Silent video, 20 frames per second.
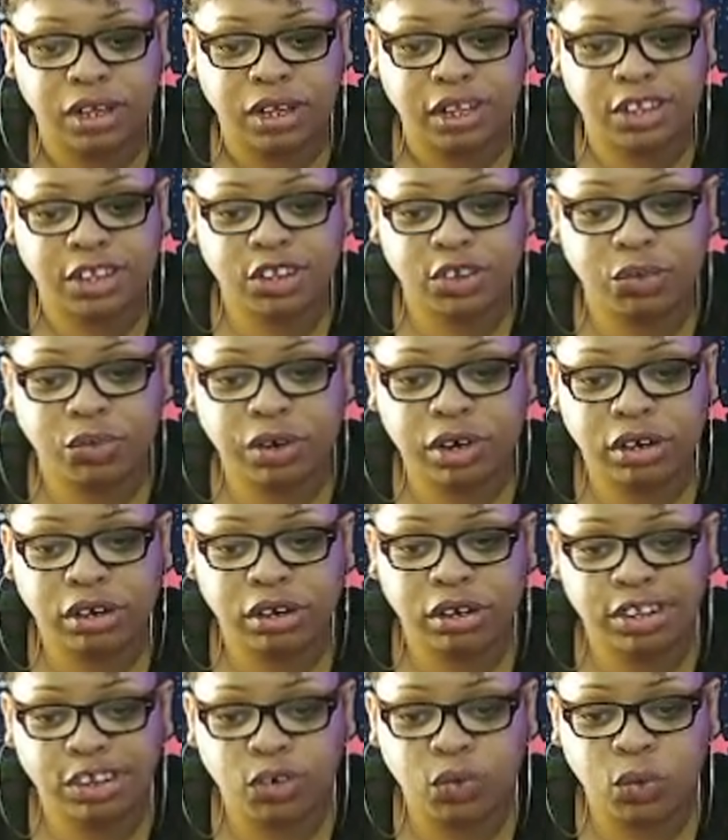
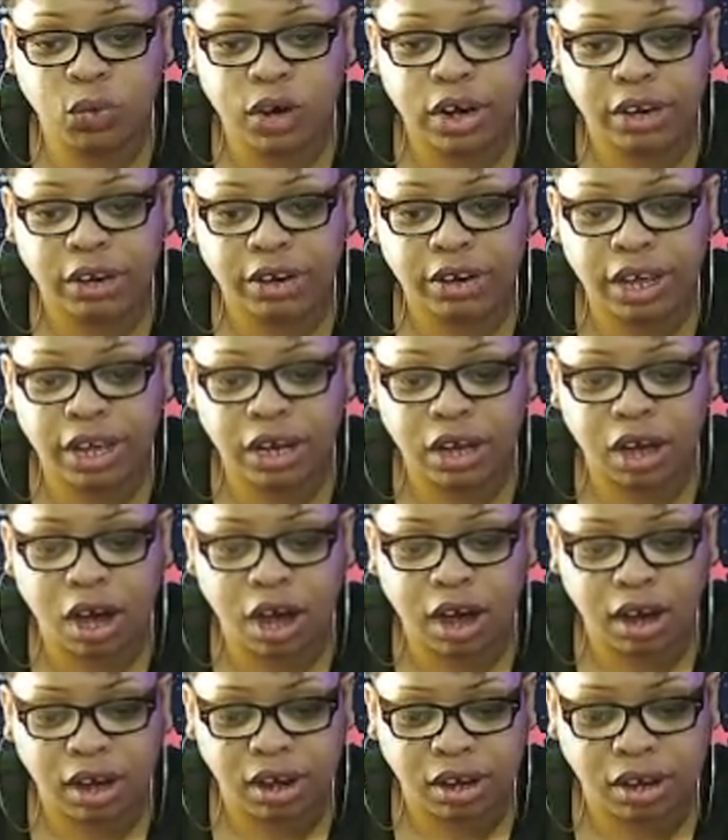Surrender to wonder and
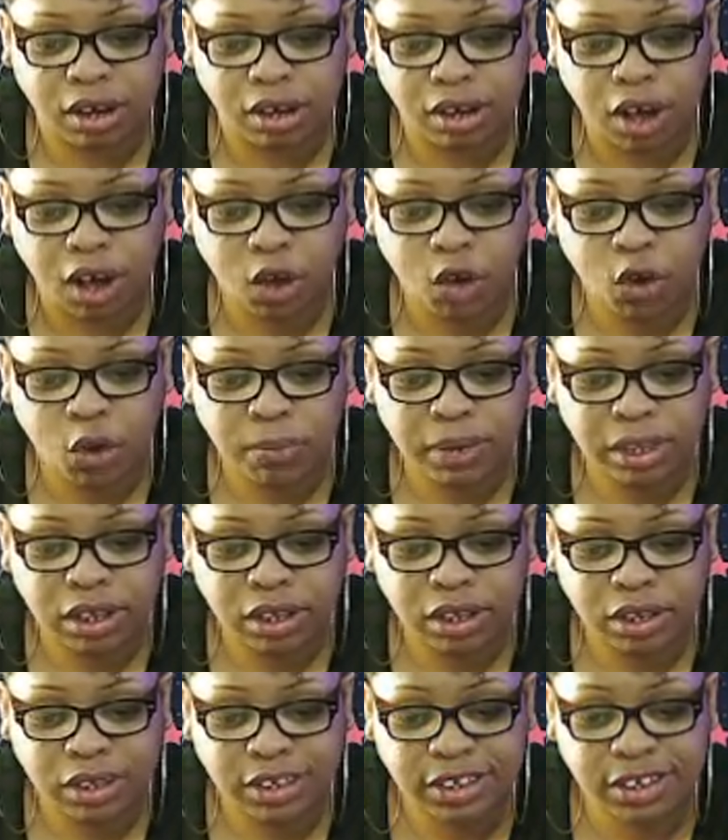awe.
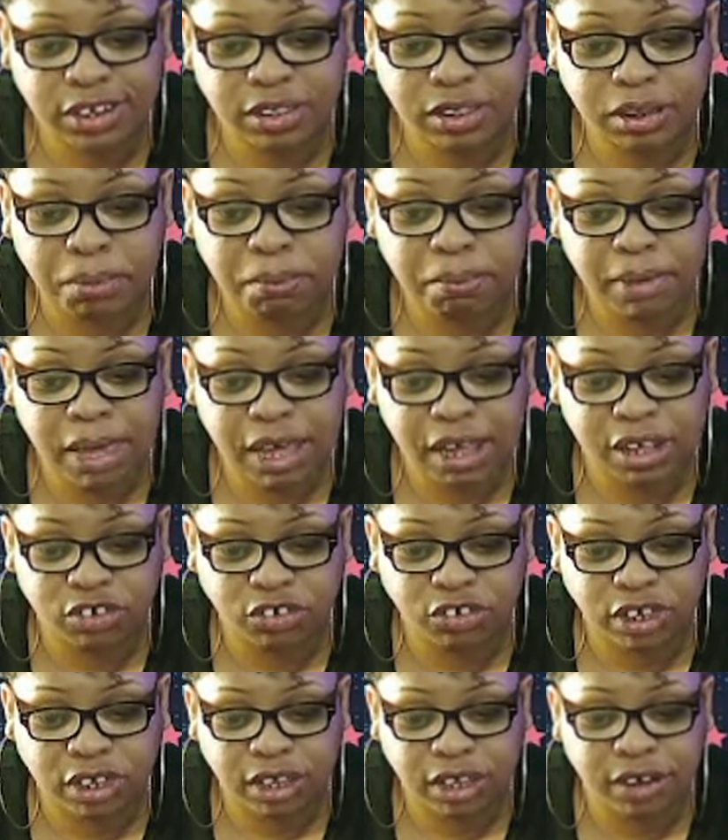Open to the
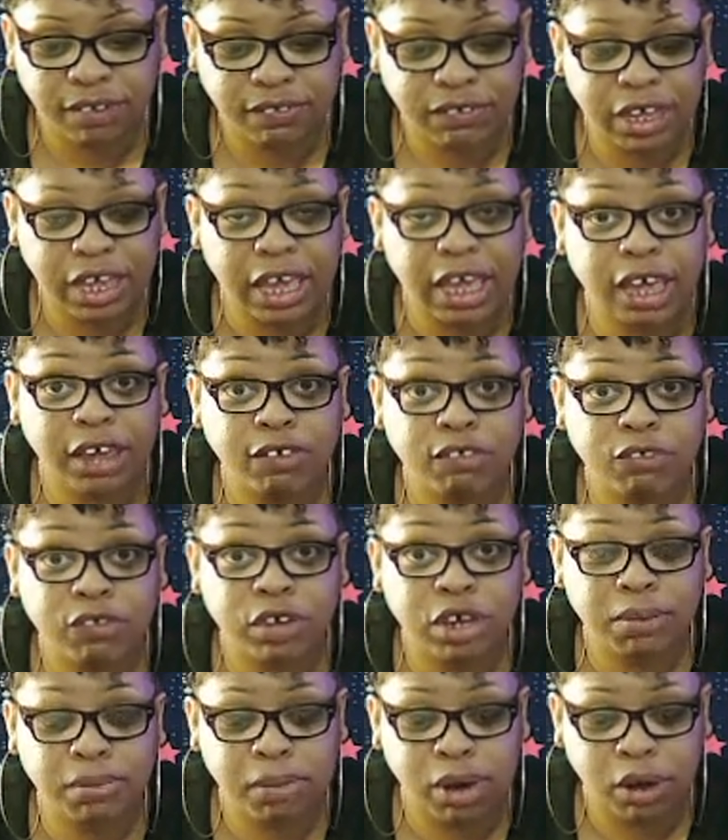magic of
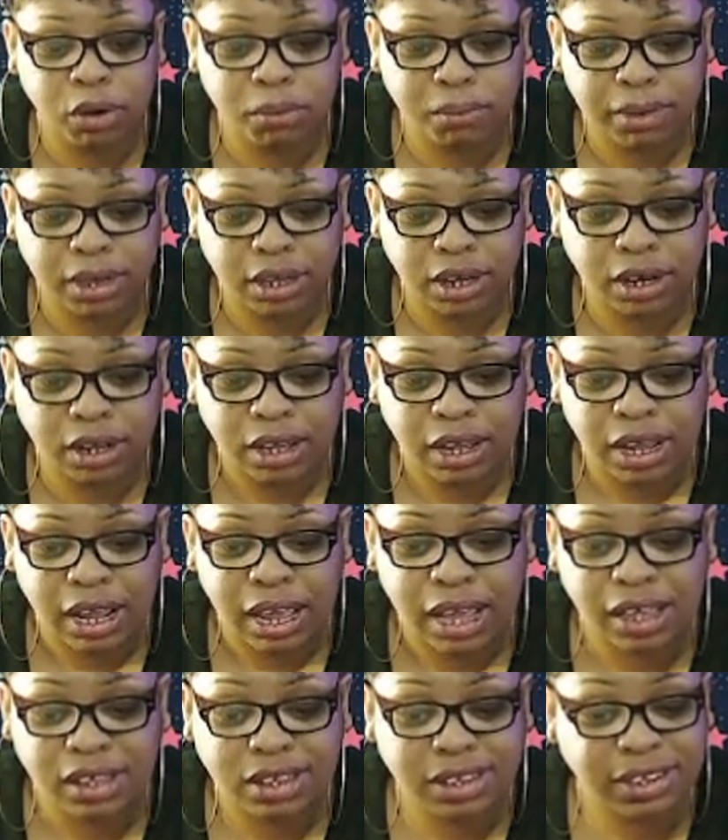every moment
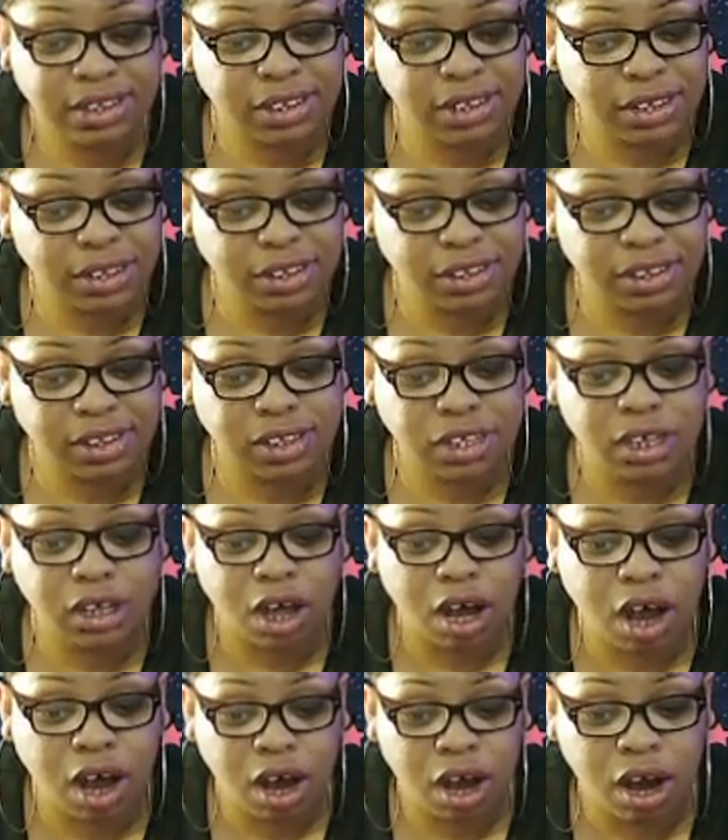and sense the
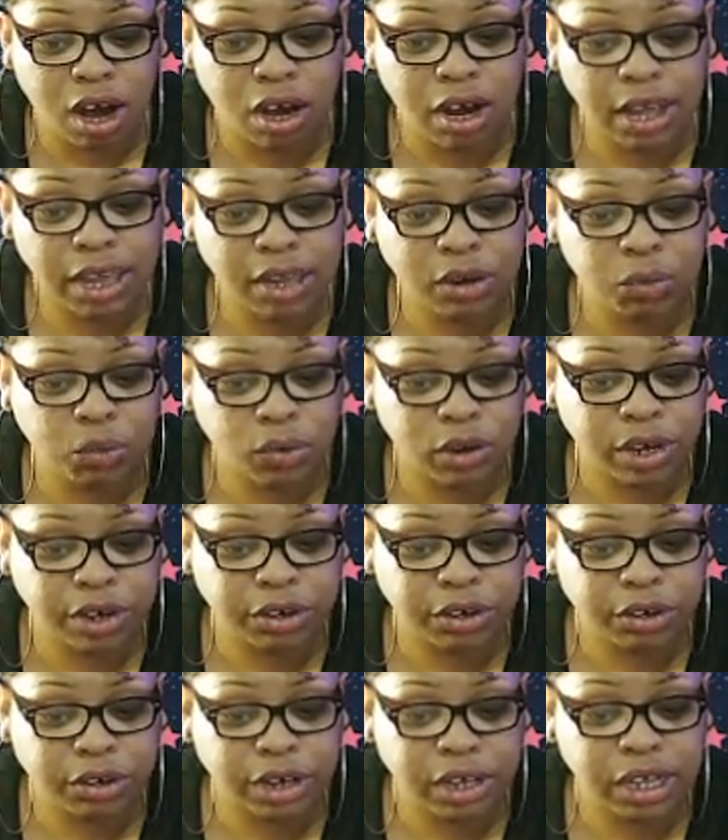awe and
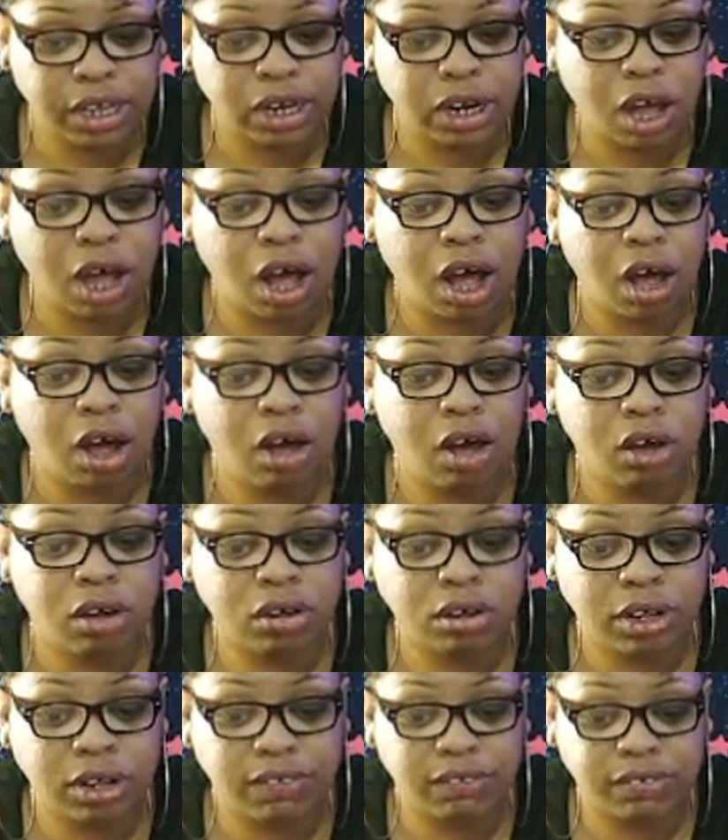wonder in
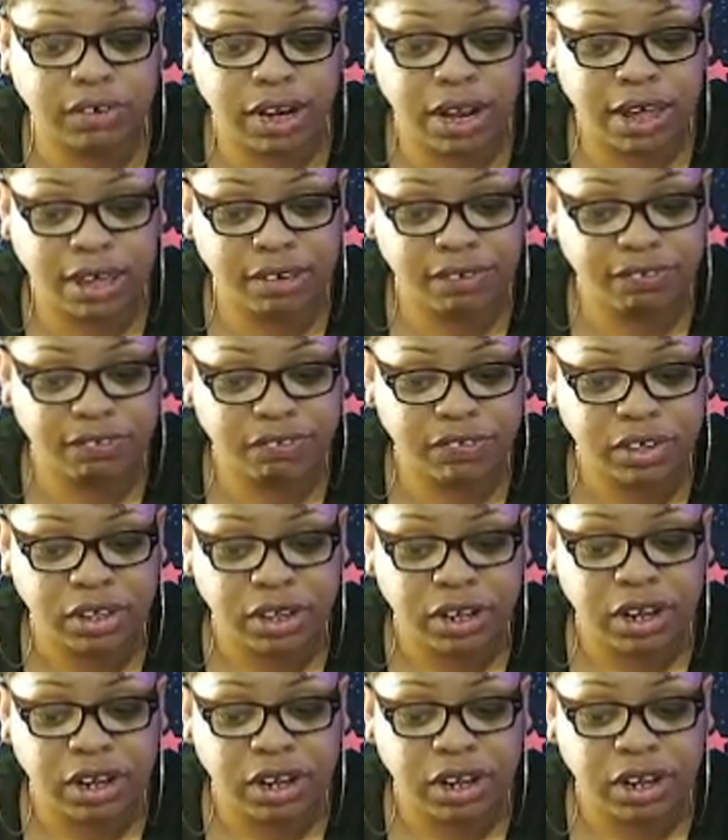all of life.